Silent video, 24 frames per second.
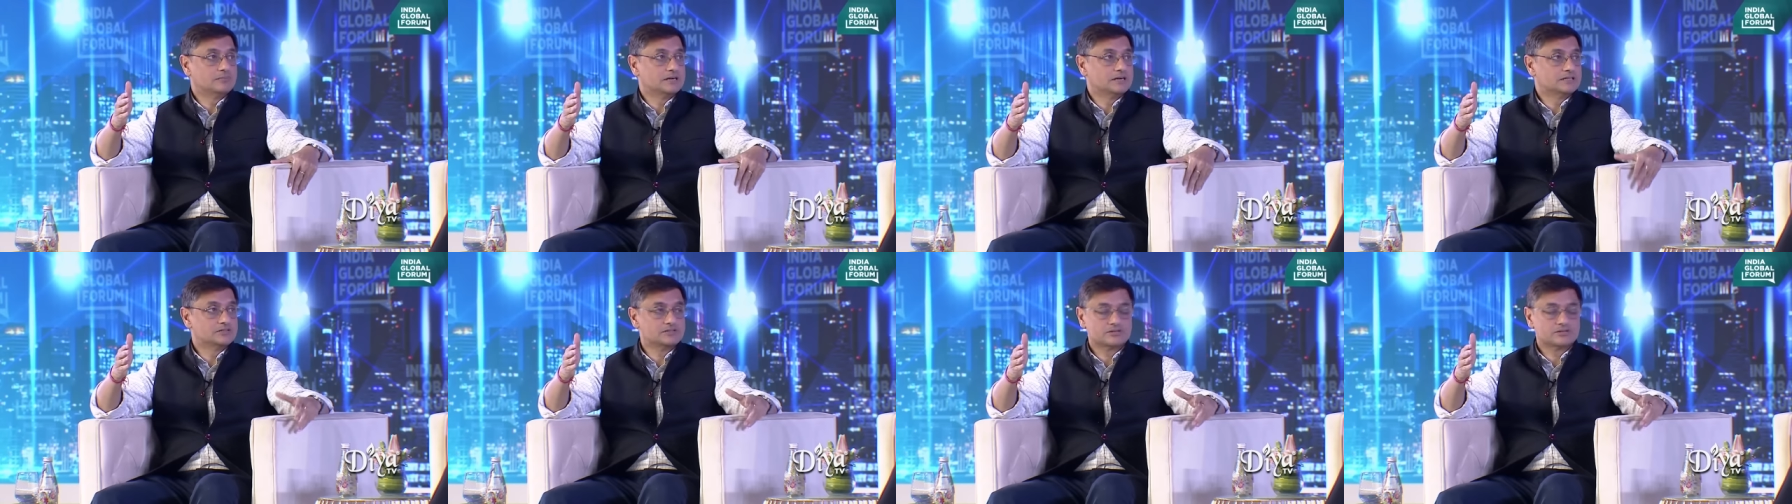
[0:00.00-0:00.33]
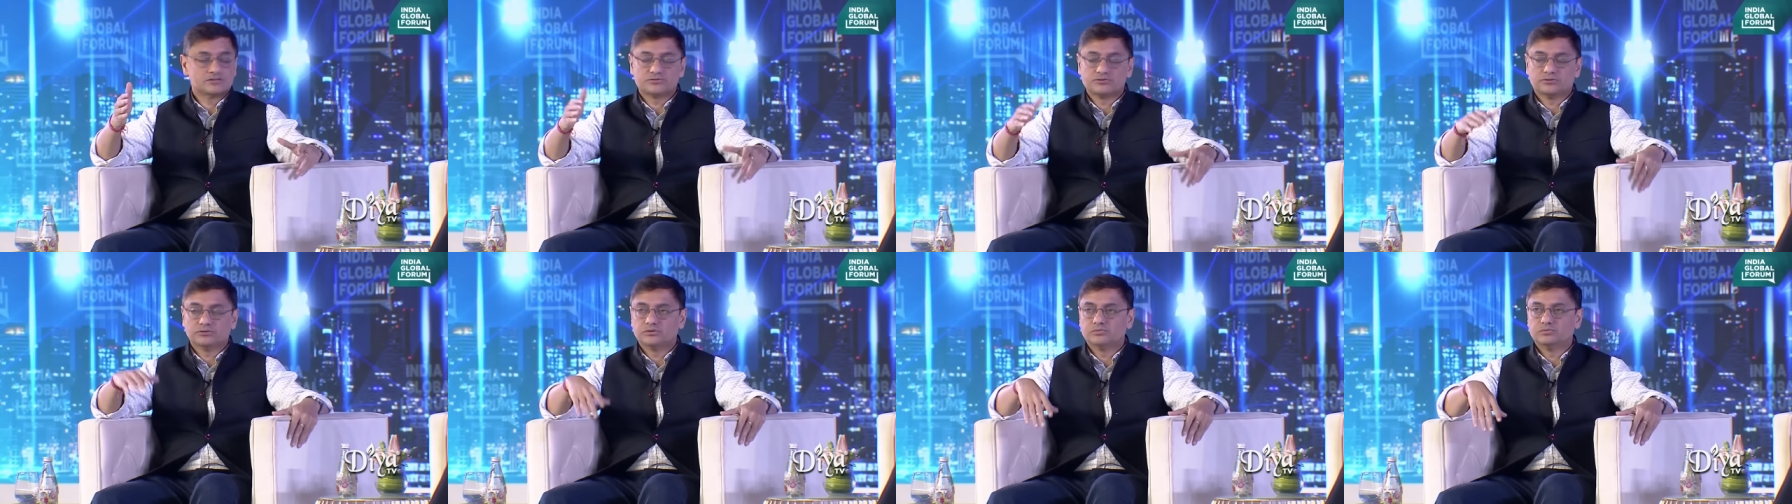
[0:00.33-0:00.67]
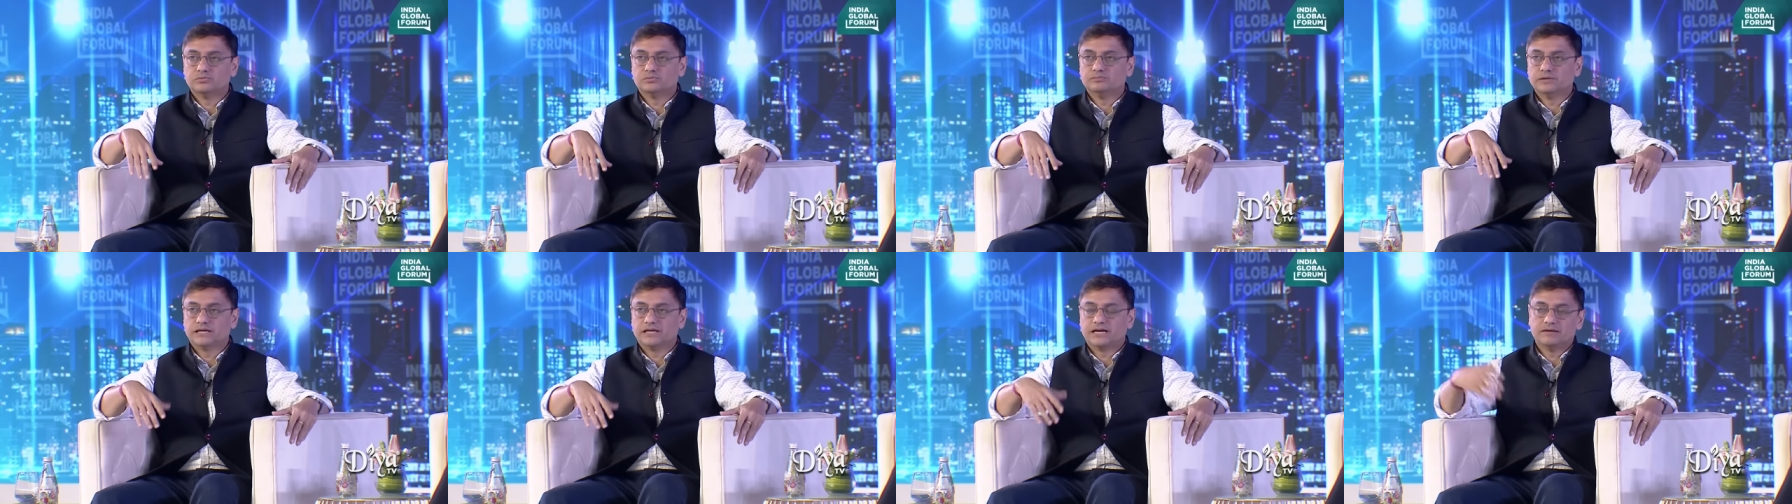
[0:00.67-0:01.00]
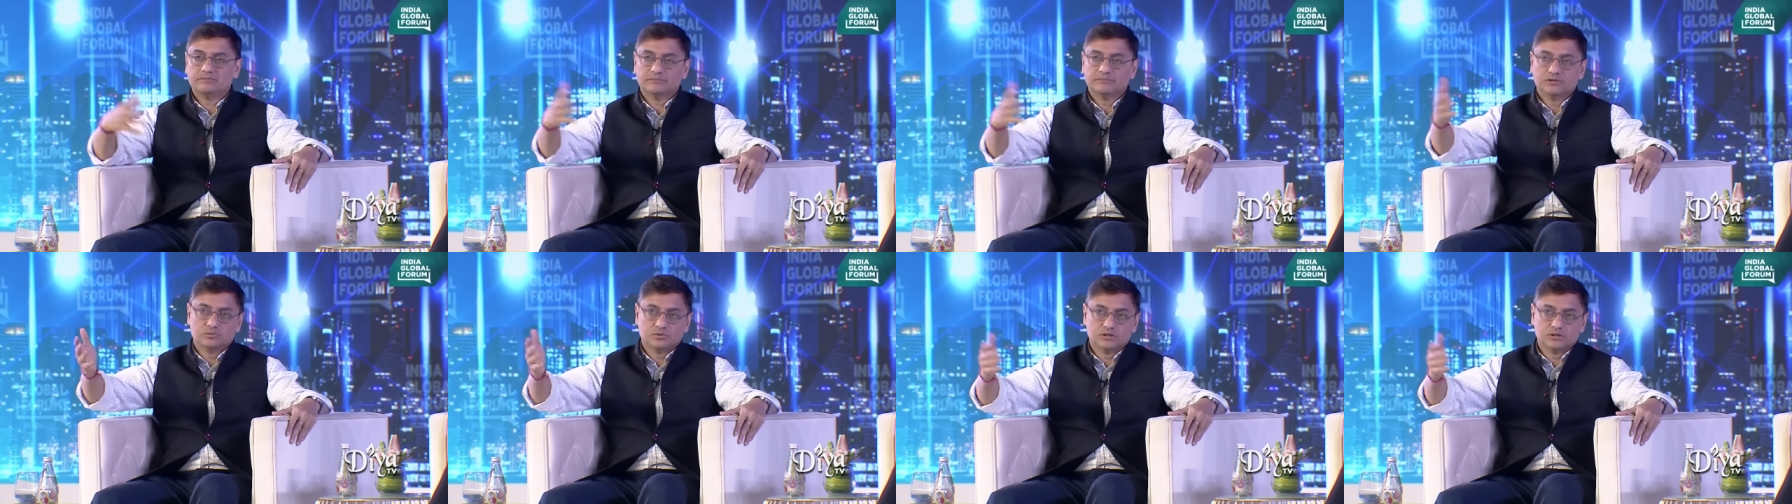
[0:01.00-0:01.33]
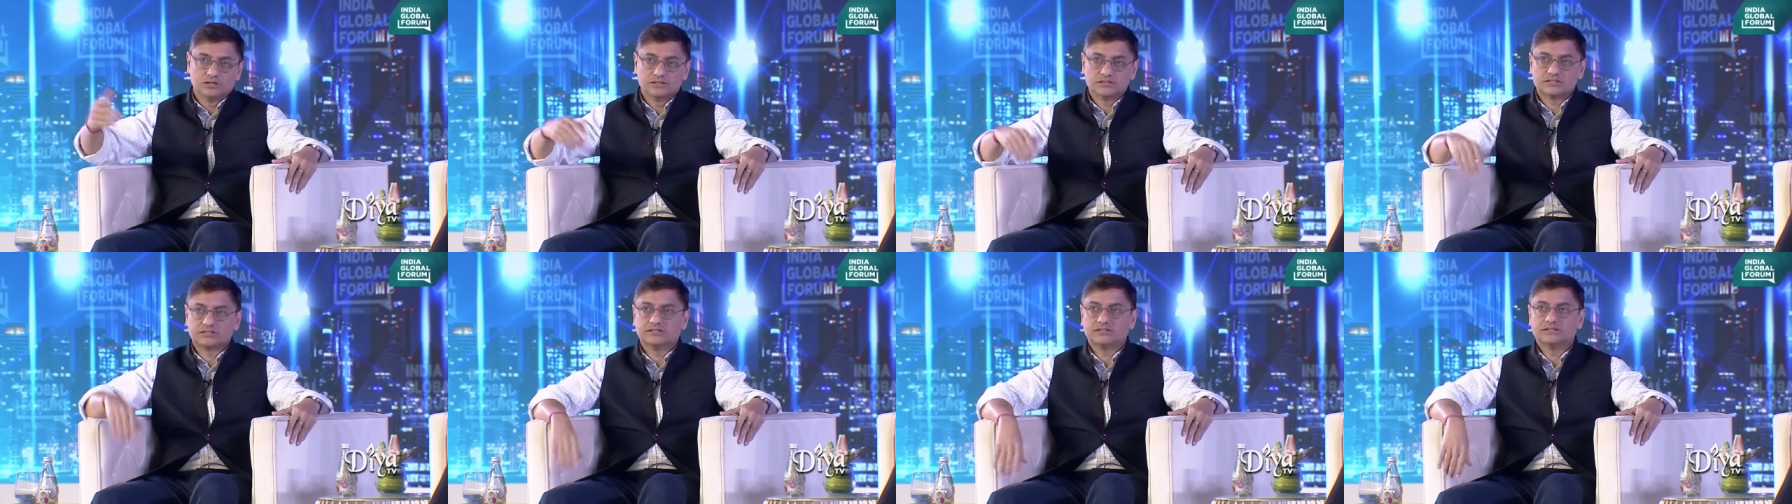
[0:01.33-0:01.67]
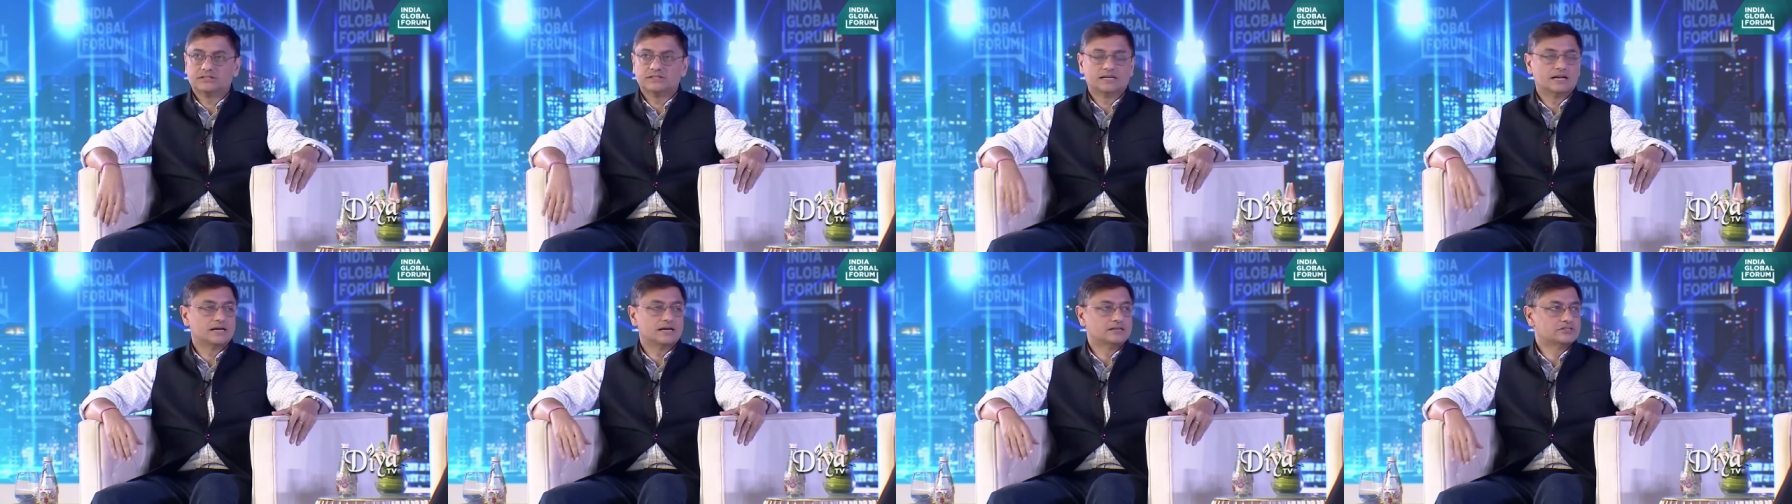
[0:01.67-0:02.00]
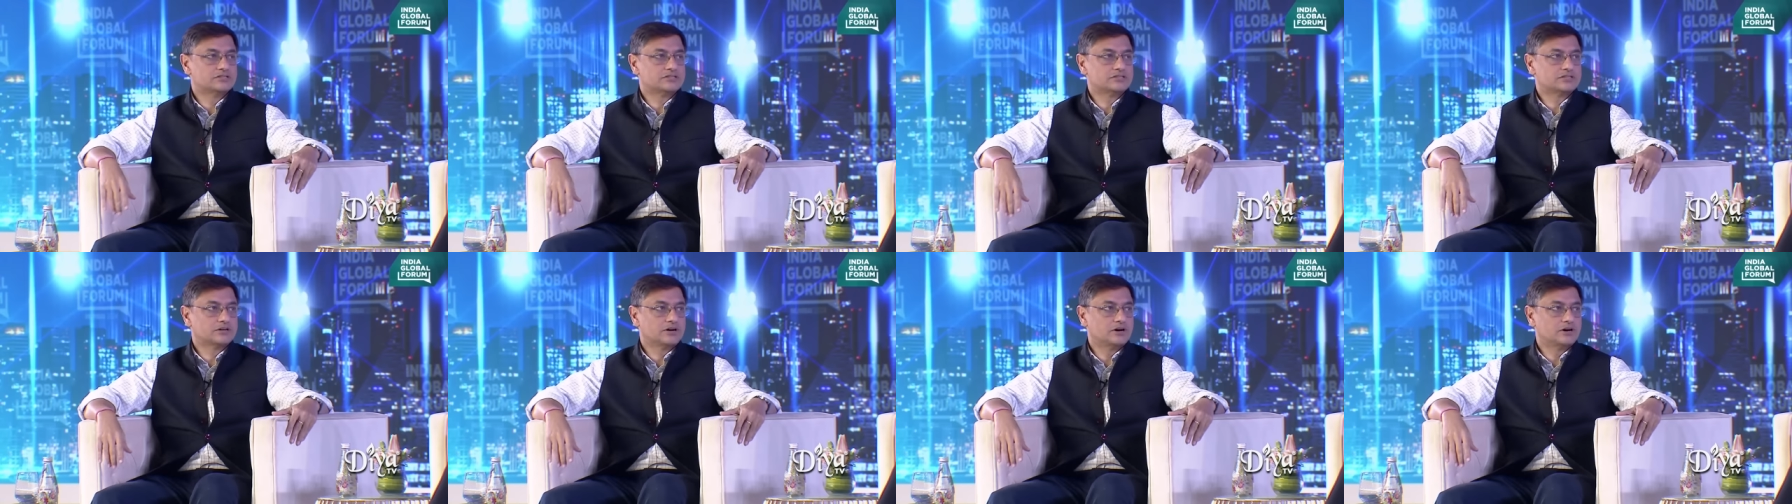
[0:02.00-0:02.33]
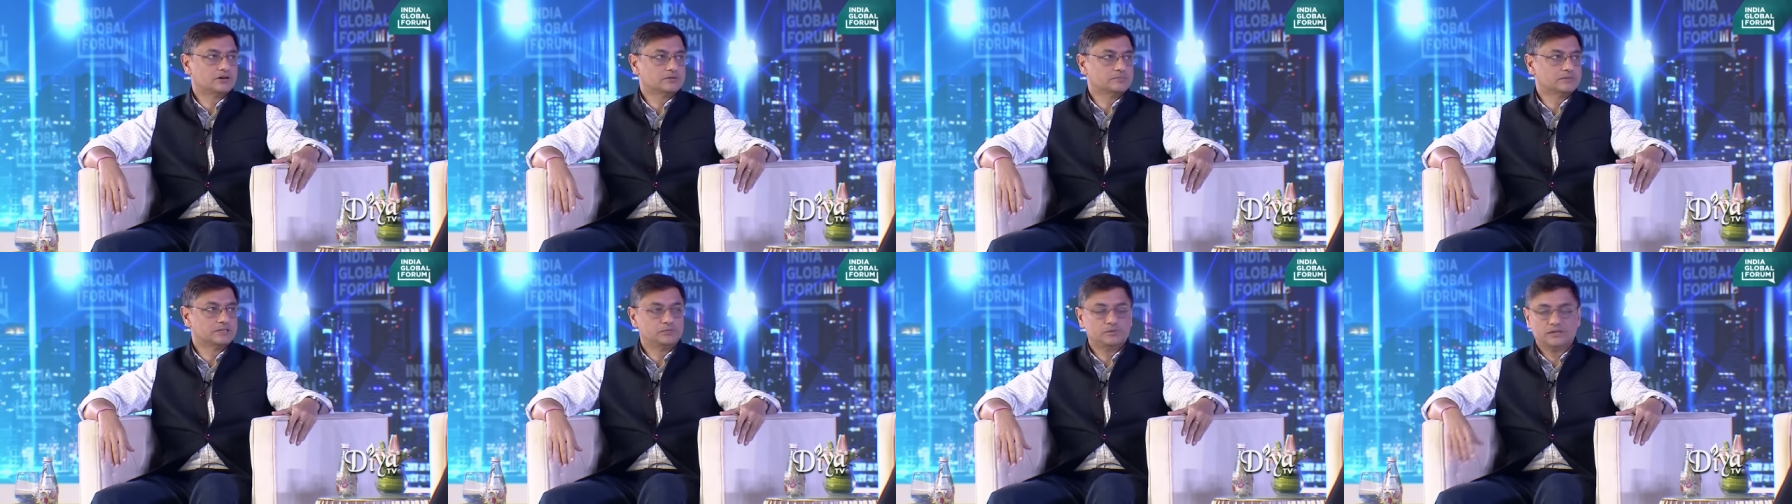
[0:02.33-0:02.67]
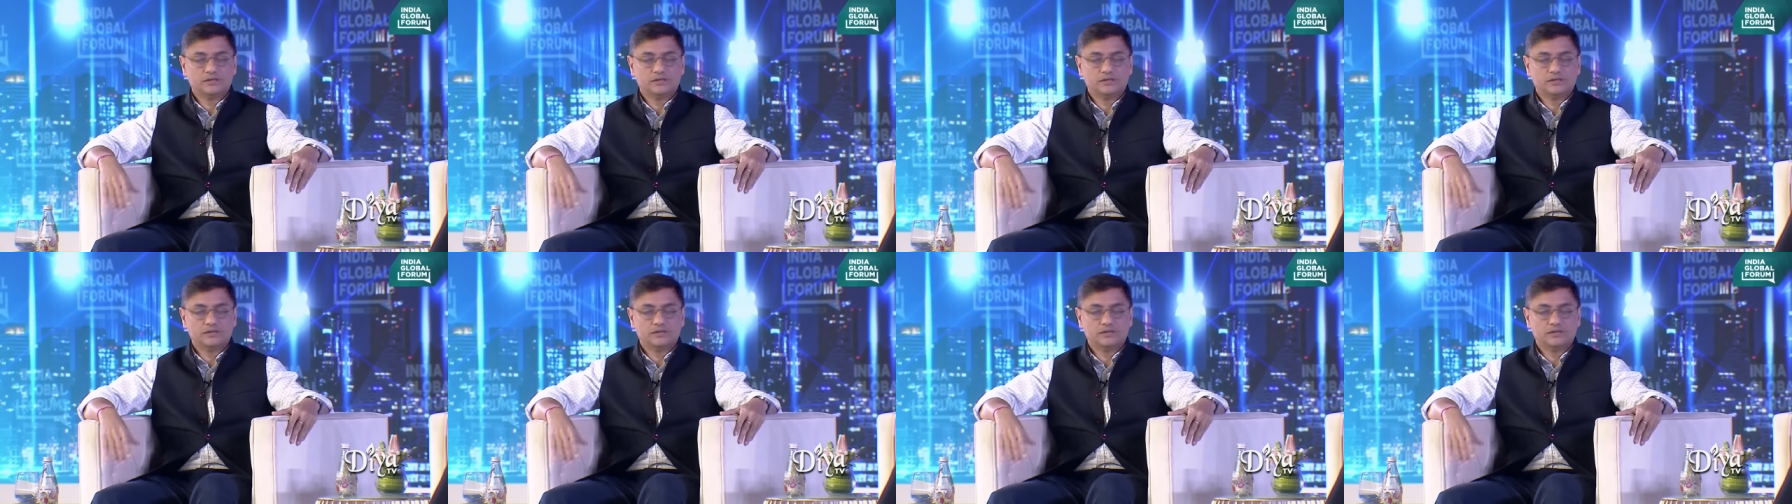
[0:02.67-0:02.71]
months or so become the world's third largest economy.